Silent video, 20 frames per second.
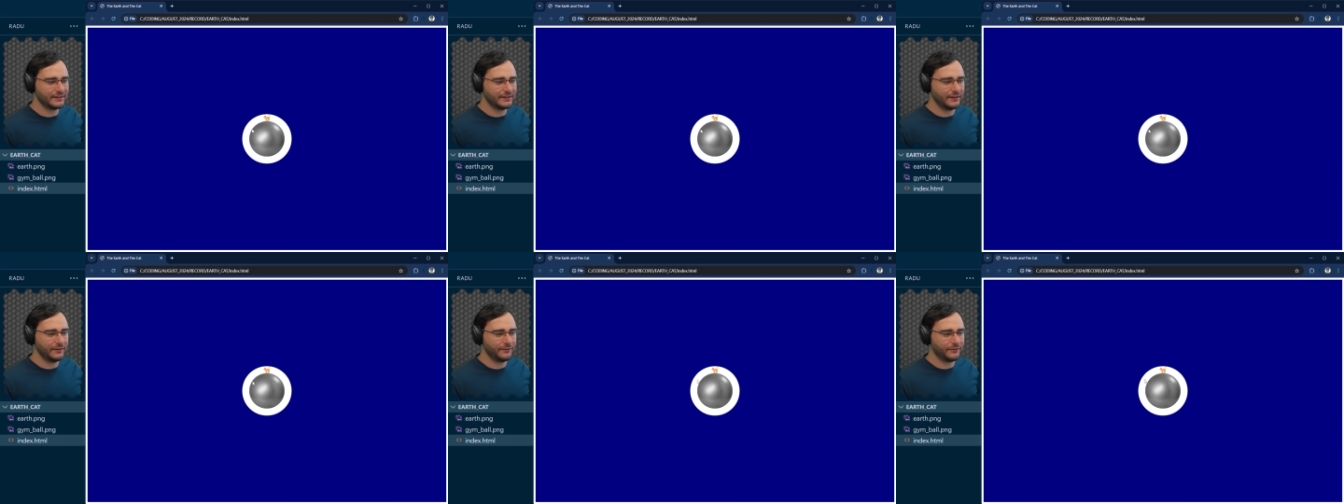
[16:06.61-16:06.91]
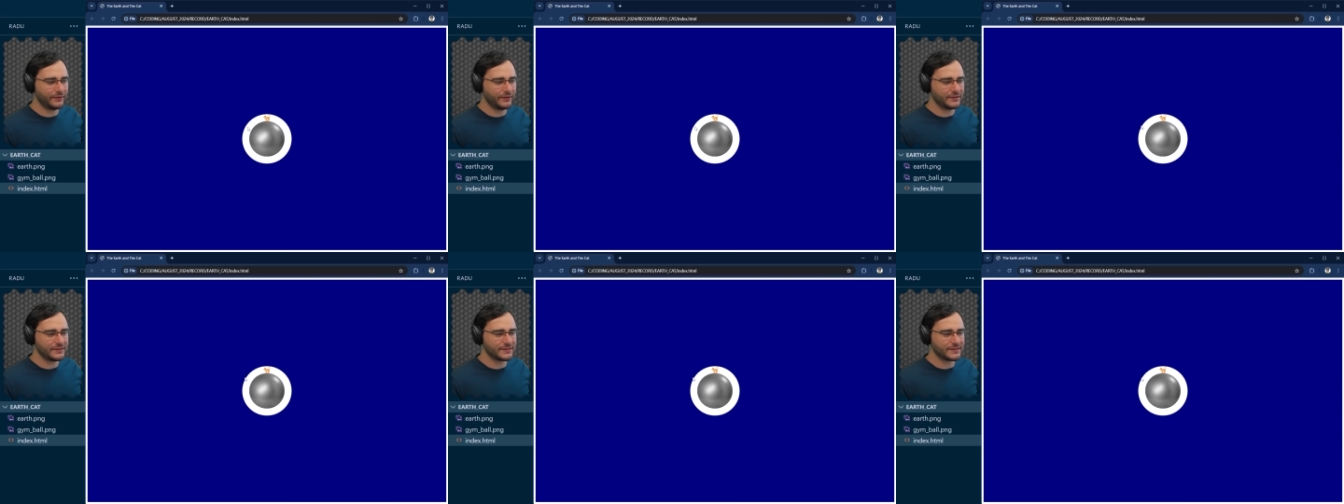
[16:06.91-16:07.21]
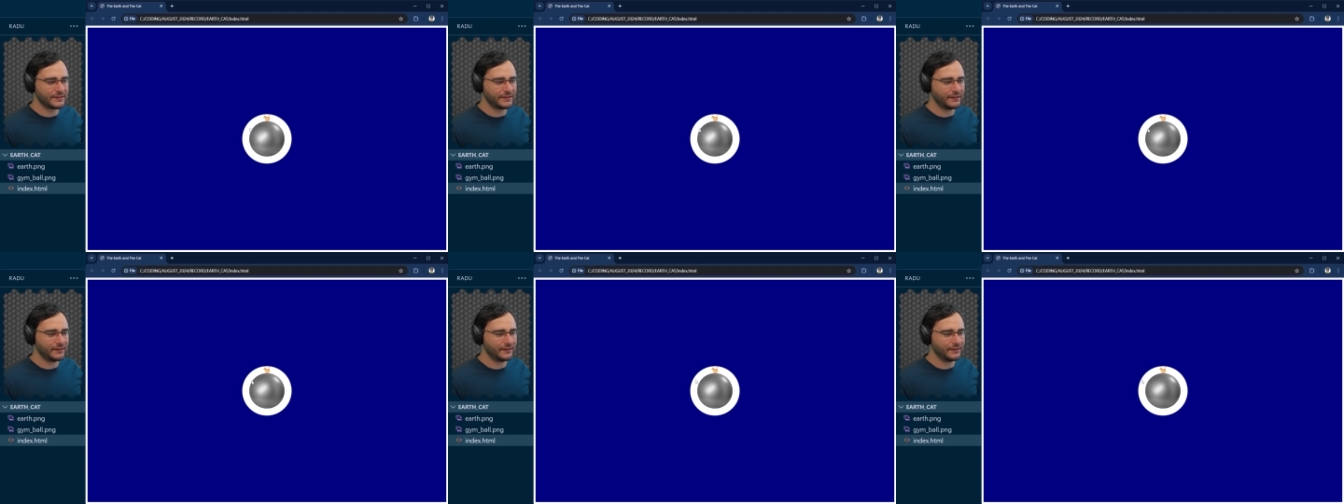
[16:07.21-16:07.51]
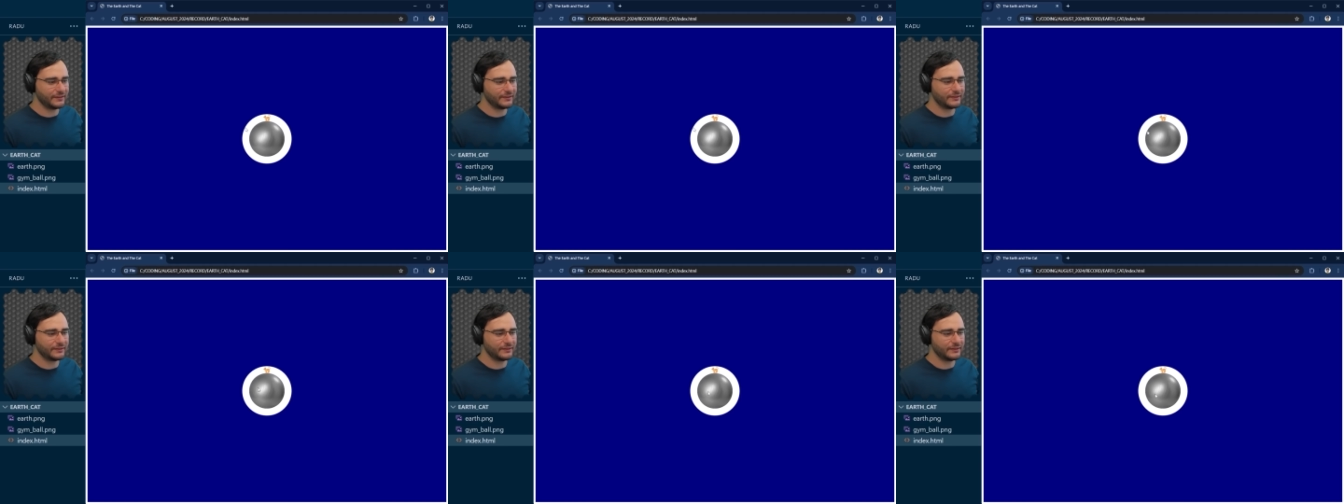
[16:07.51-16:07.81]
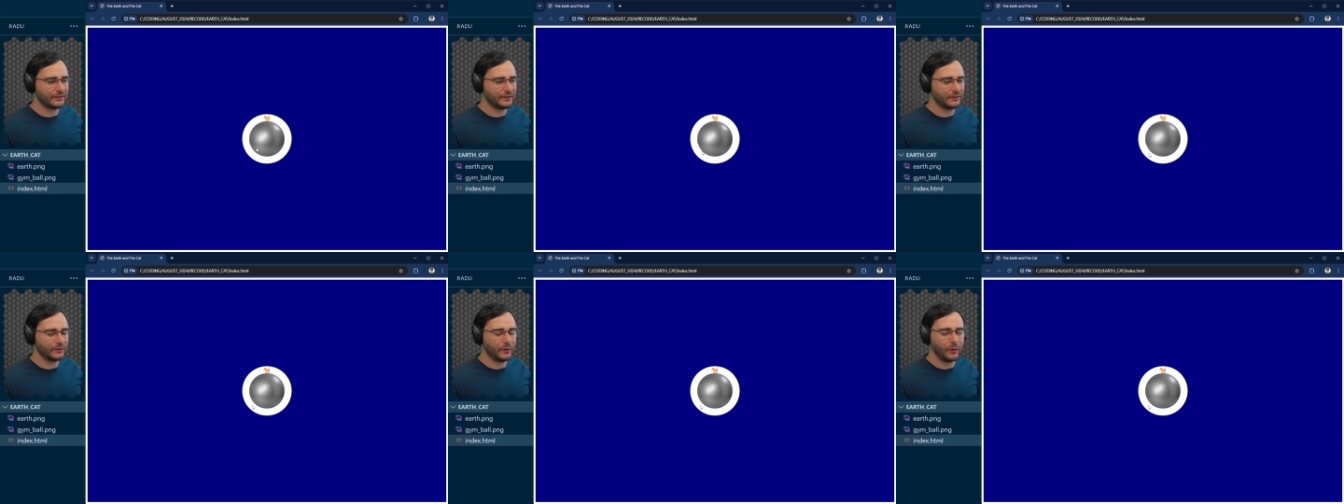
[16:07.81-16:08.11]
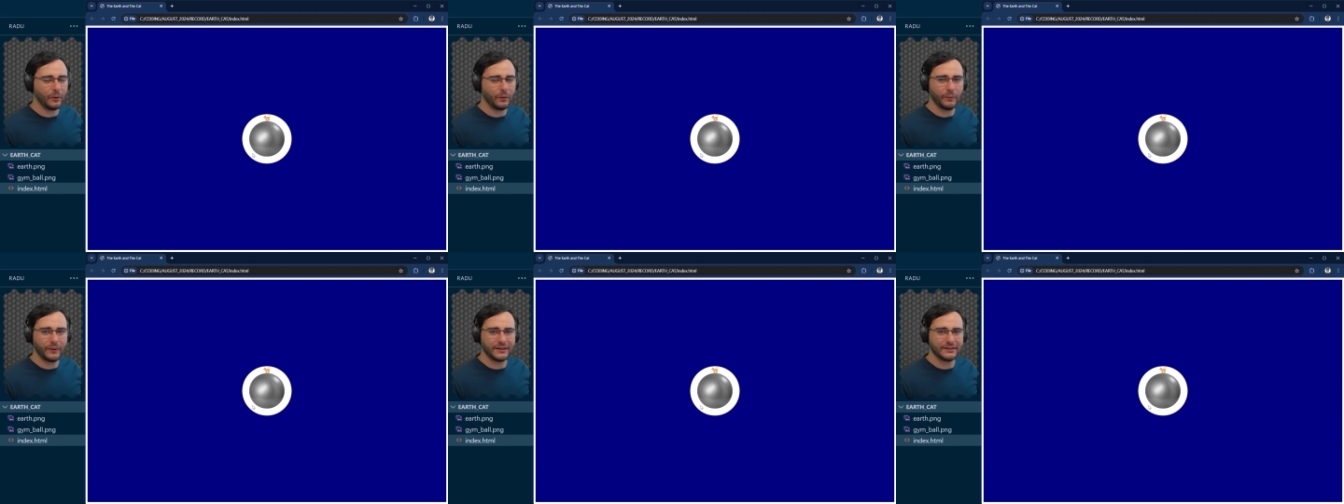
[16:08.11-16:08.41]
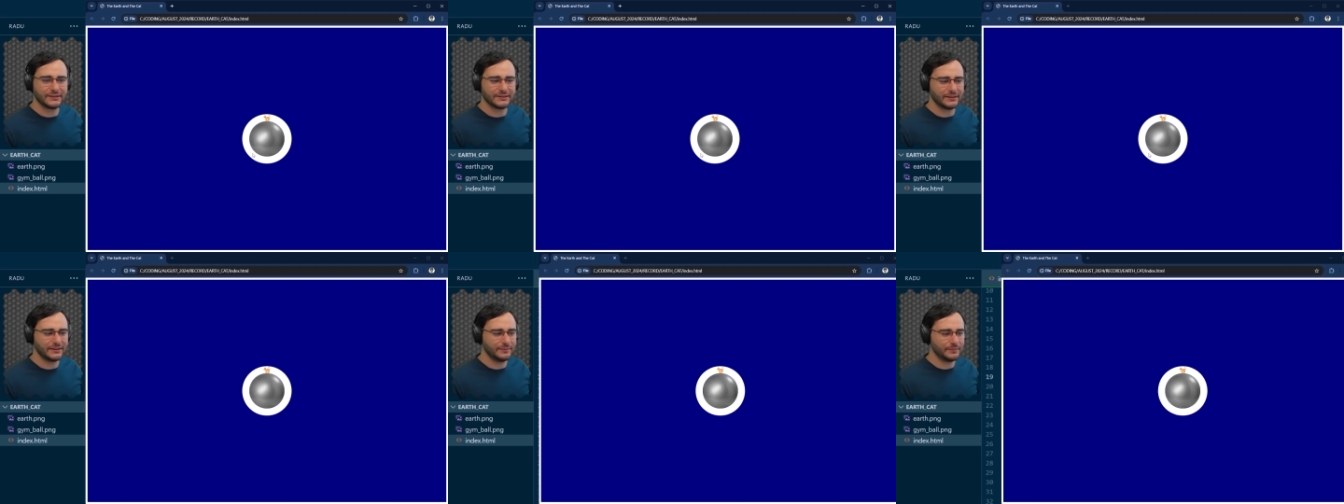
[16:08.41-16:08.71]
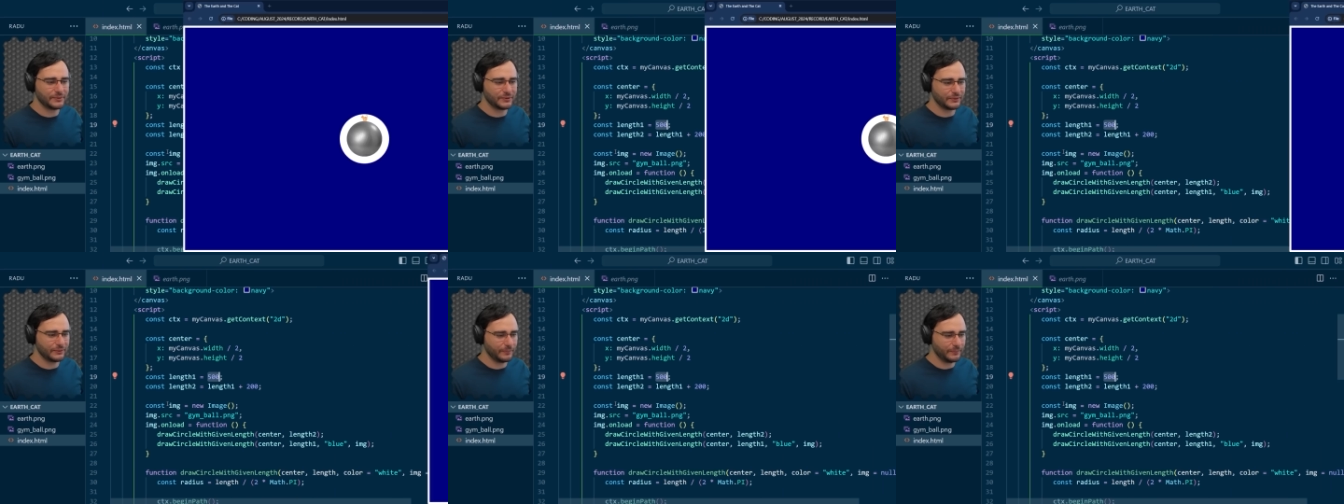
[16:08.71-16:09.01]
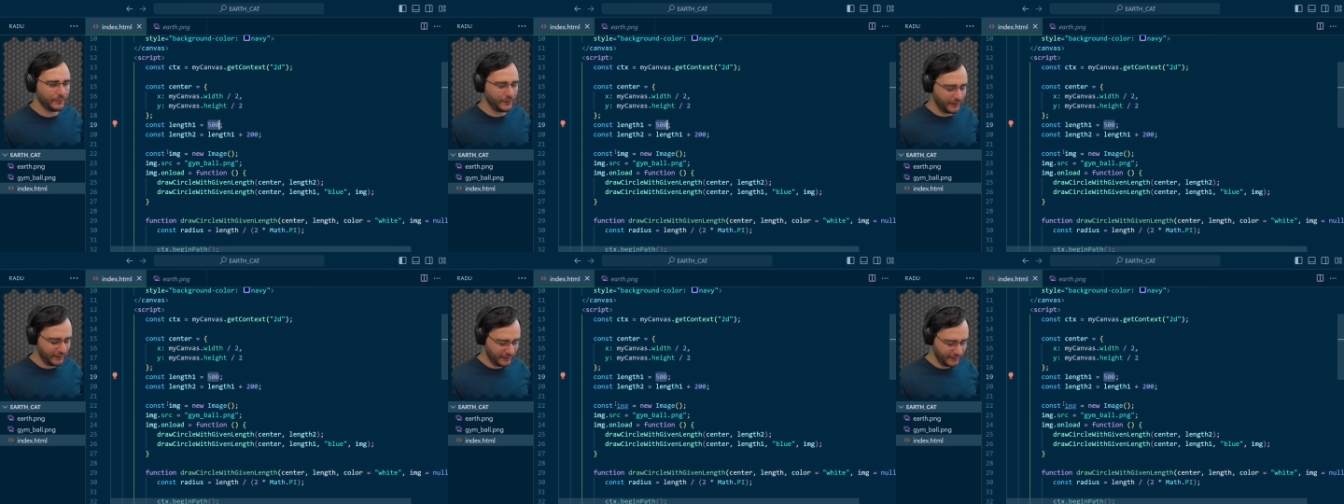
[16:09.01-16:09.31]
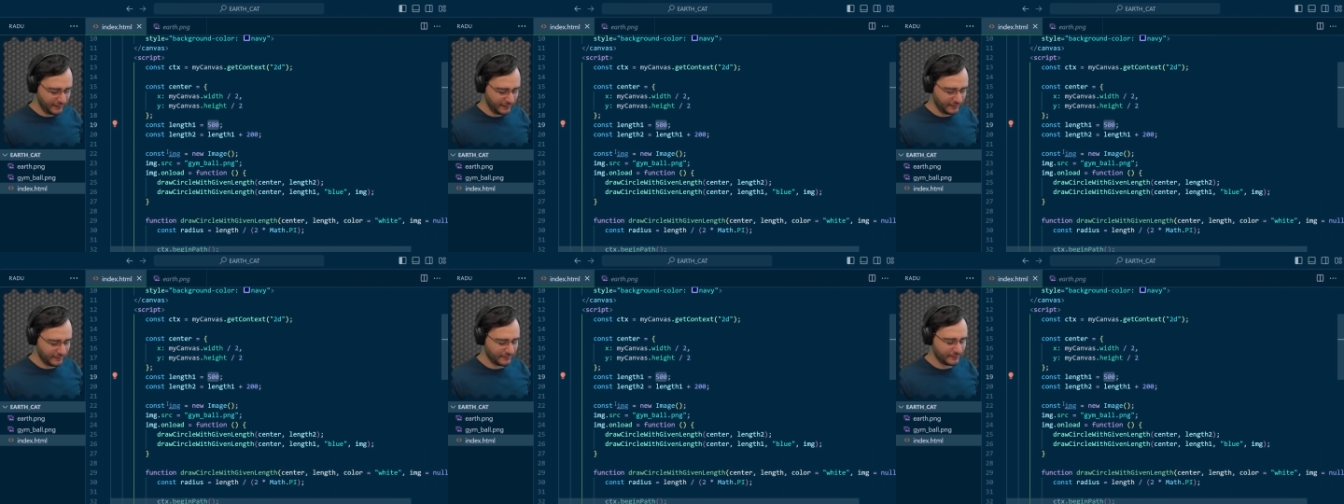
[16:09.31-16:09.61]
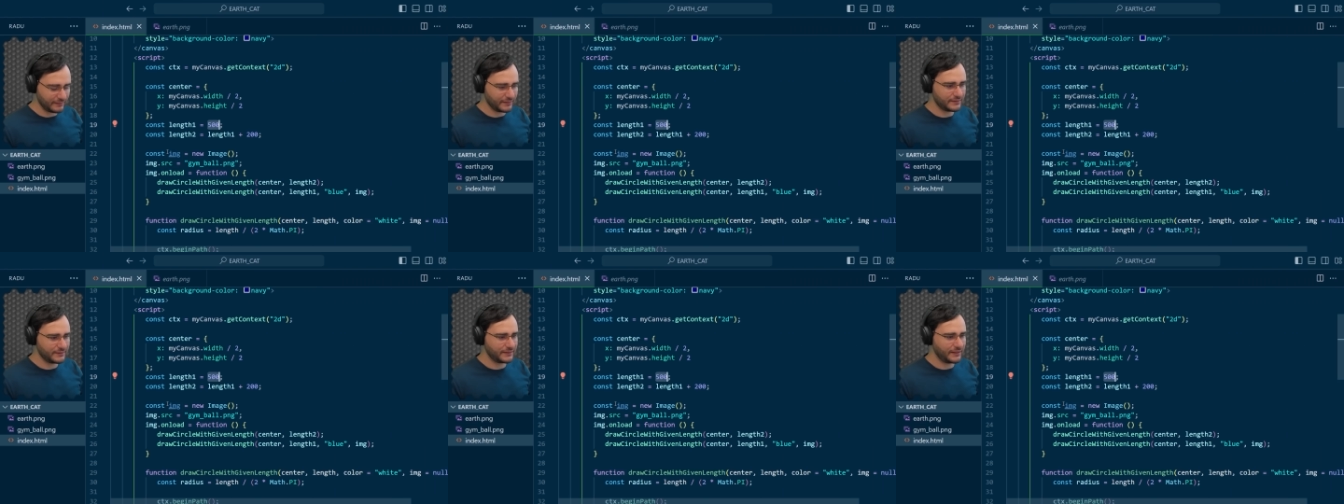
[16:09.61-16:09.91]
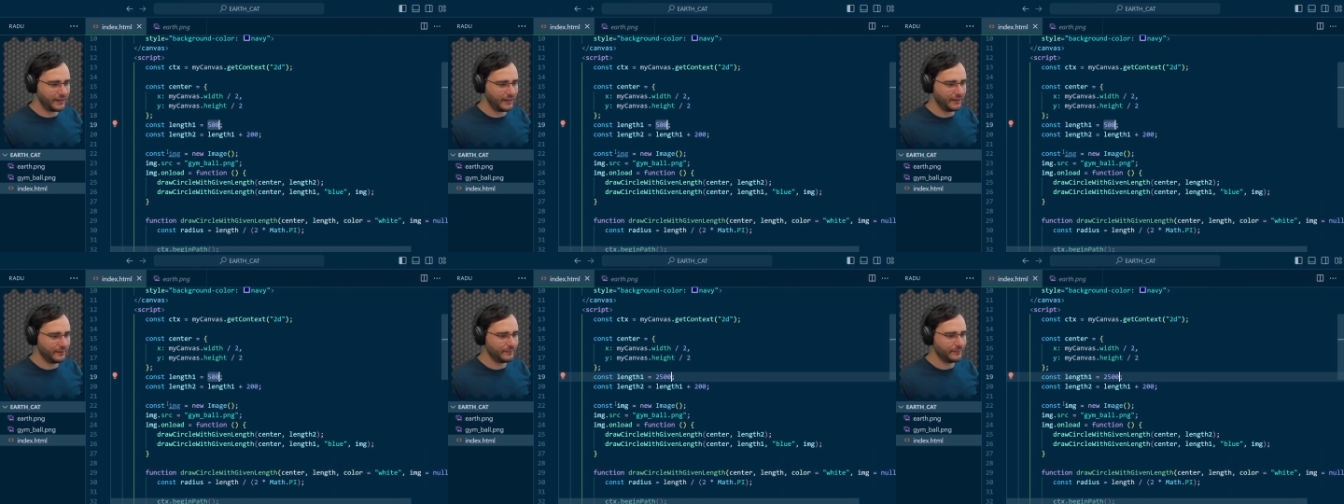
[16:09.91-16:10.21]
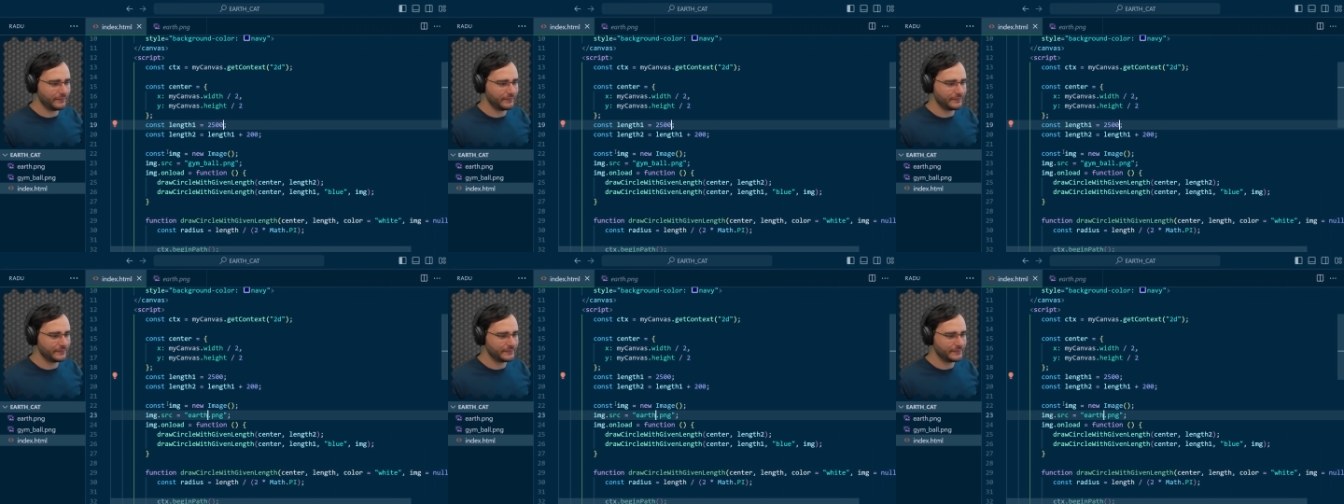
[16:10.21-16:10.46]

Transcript: difference here always seems to be the same.